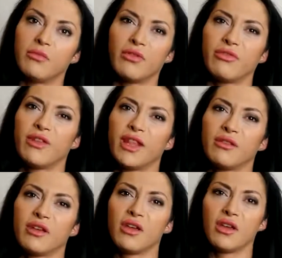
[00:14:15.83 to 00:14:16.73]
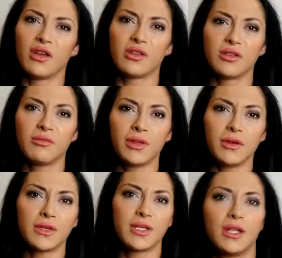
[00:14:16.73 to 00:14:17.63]
I'm not feeling so
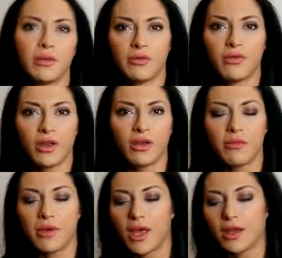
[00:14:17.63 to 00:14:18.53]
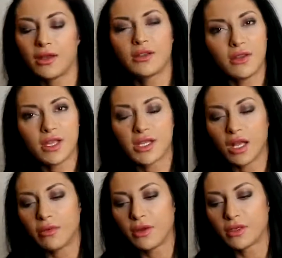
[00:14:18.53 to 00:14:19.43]
bloated before I go to bed, so that's
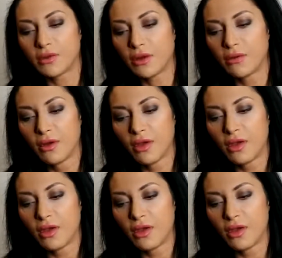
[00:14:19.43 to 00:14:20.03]
helping as well.